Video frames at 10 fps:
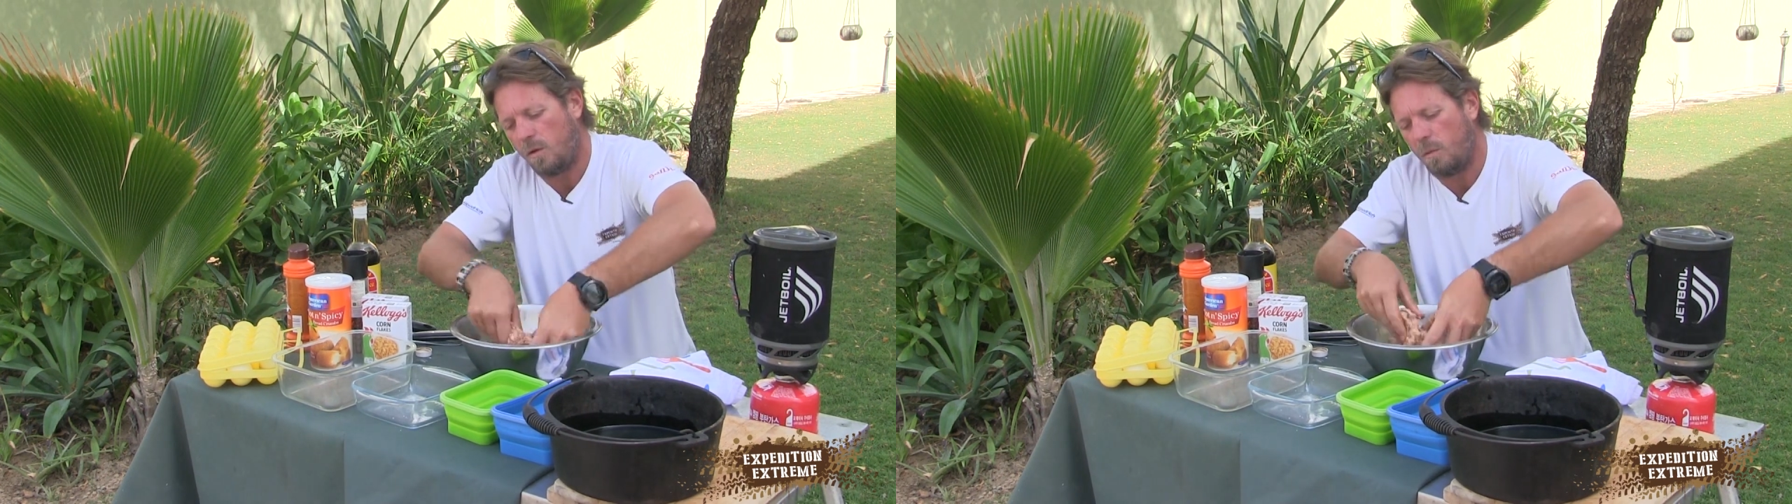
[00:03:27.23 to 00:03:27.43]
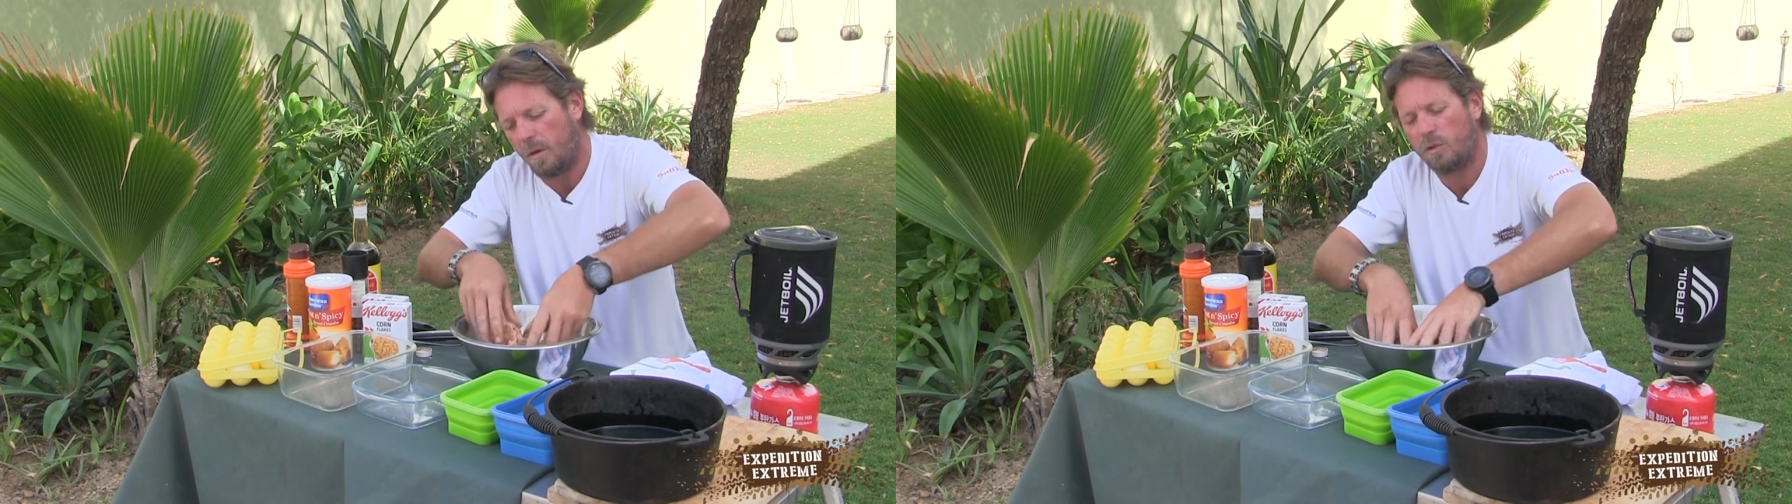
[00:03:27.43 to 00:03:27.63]

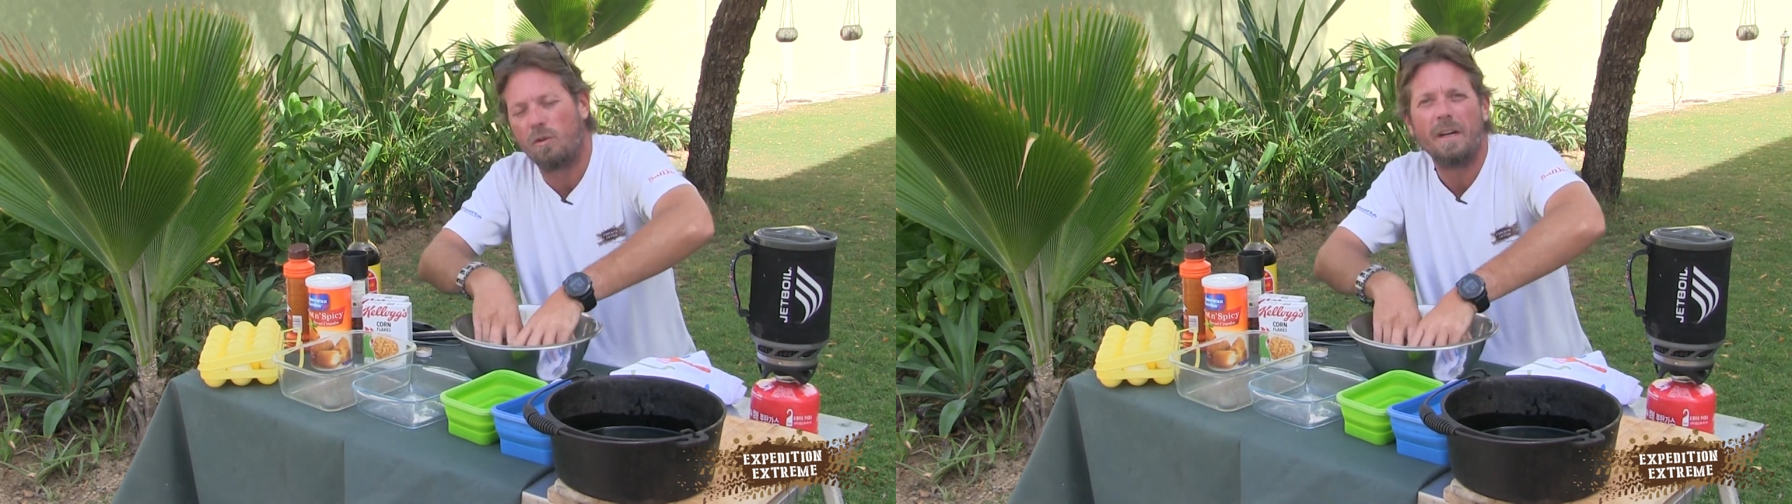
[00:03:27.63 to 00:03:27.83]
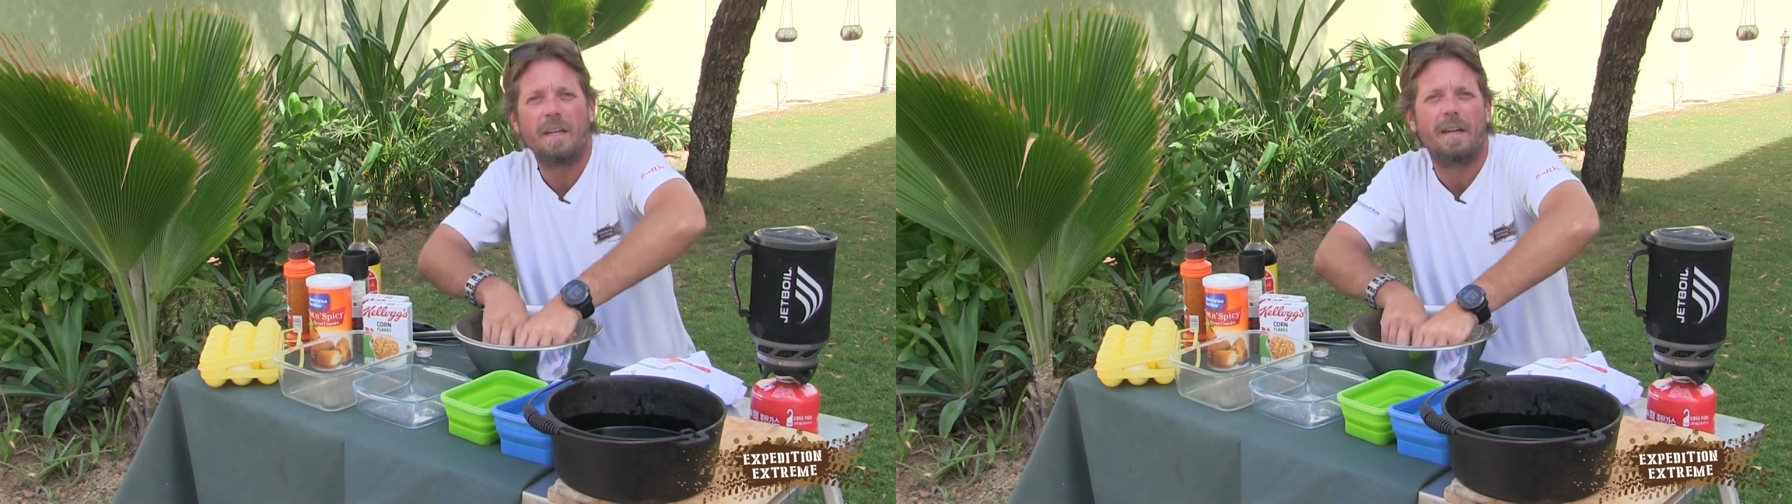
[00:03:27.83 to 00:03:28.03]

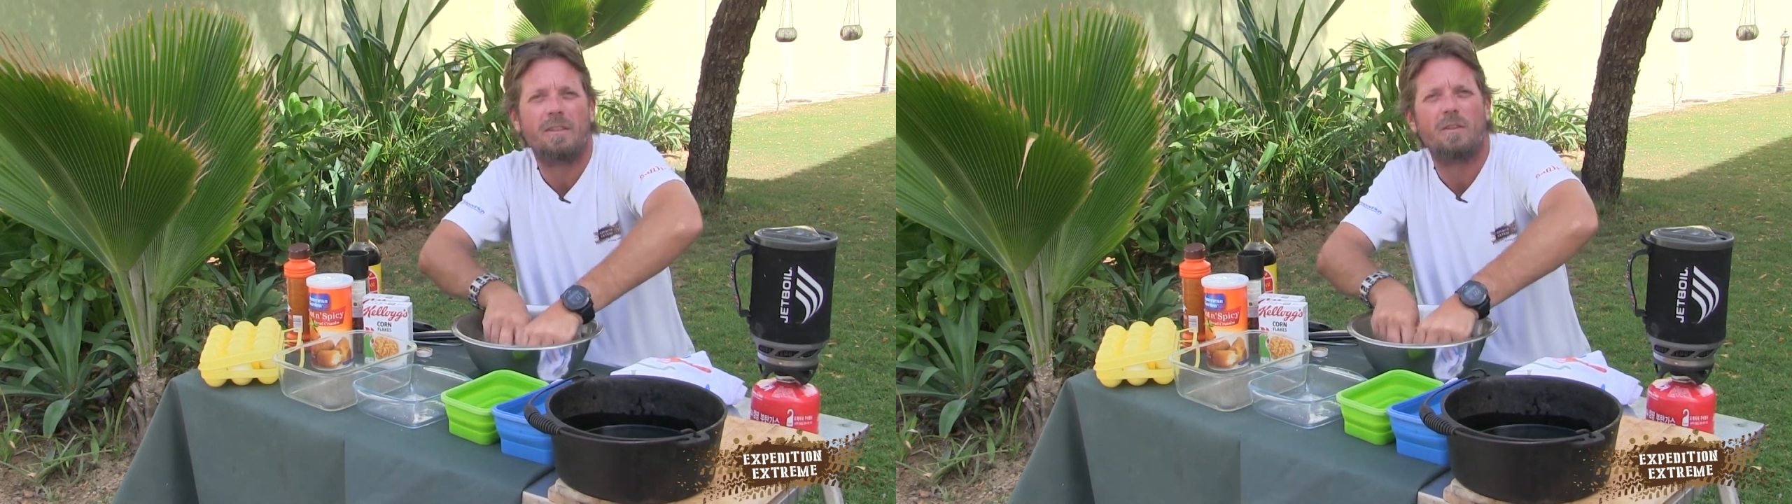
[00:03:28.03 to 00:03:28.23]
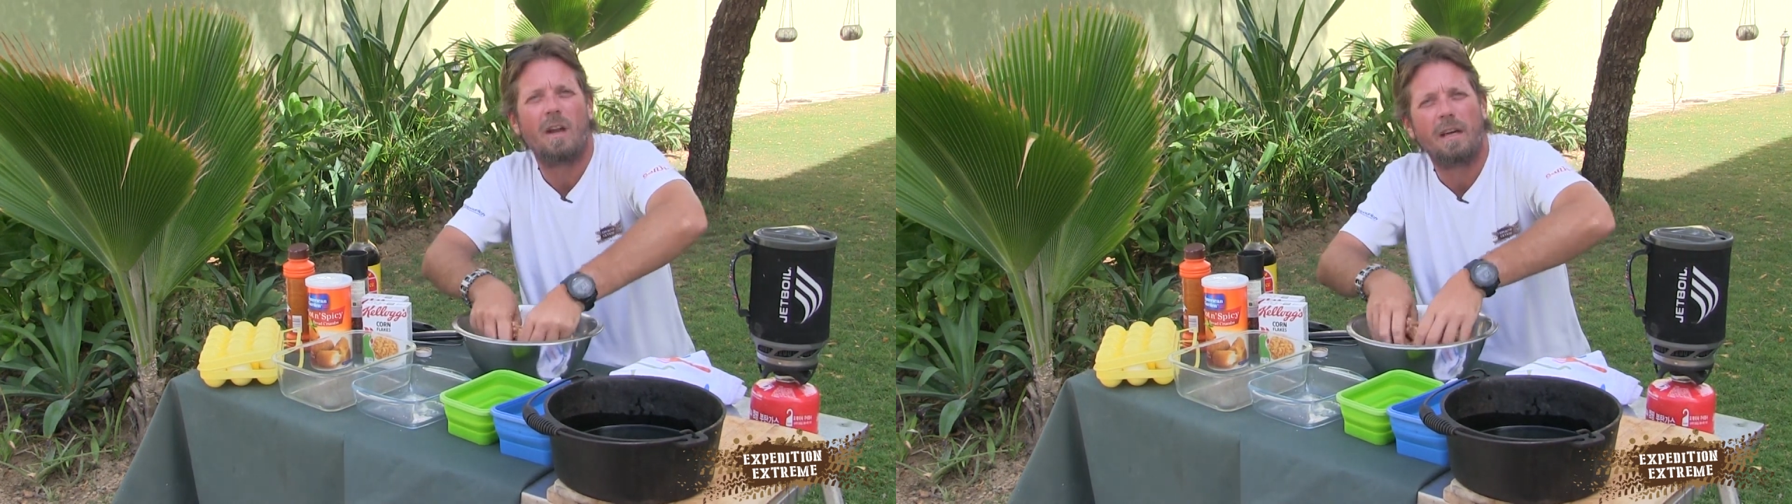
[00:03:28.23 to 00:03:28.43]

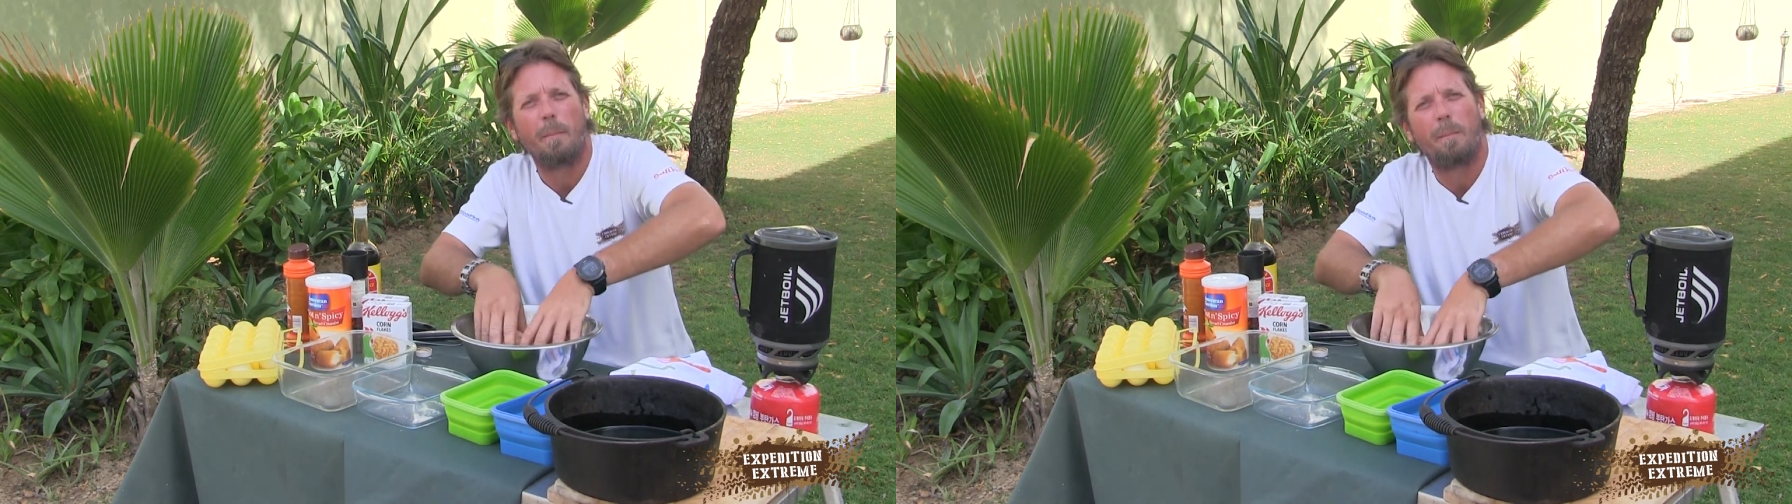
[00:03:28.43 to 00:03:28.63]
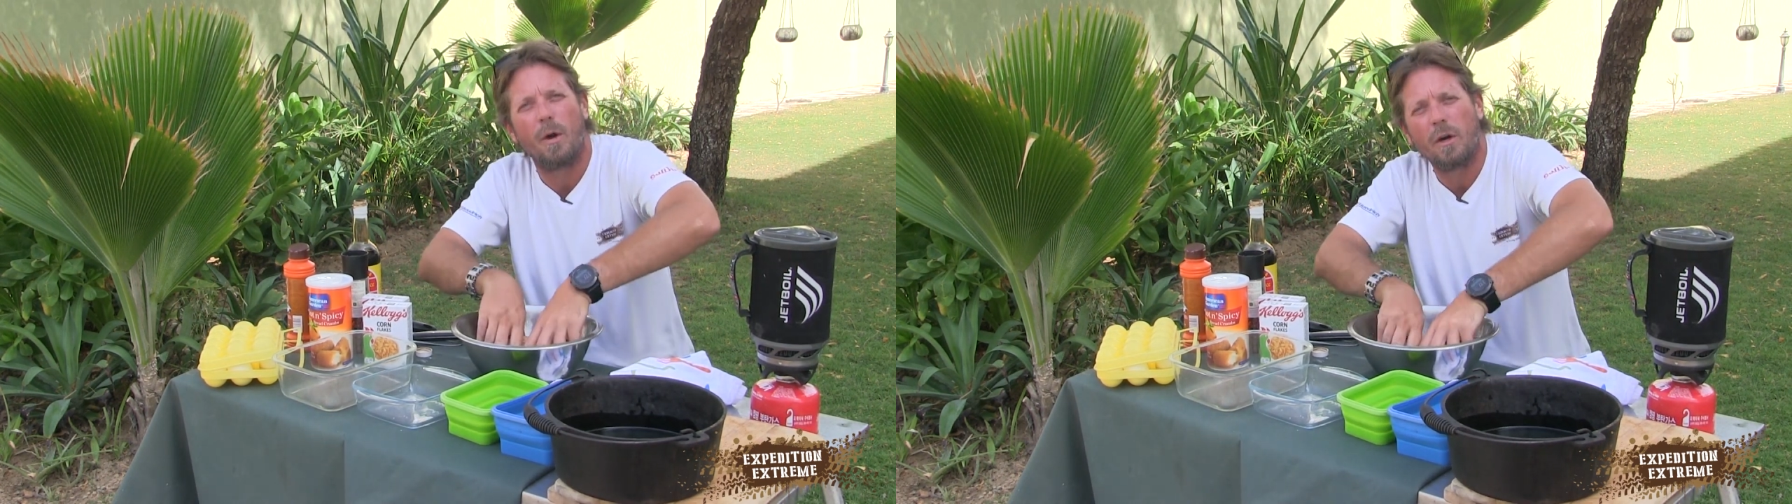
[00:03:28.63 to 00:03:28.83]
to like
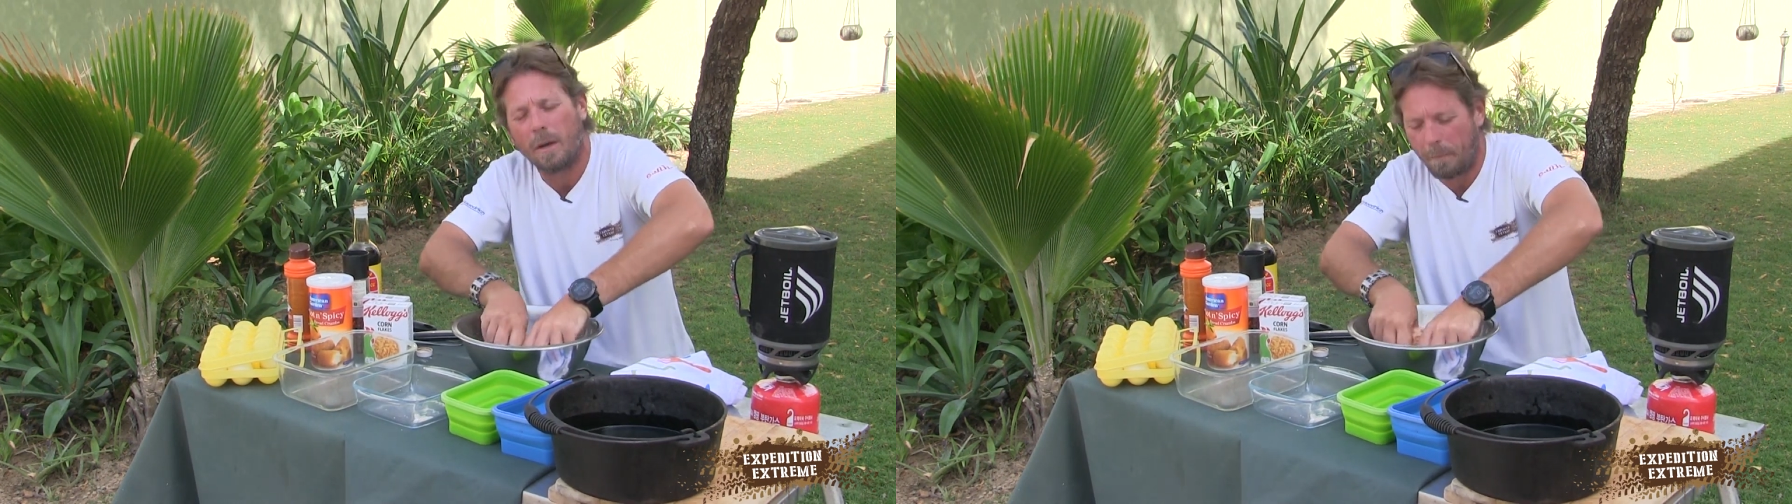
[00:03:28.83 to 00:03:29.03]
a burger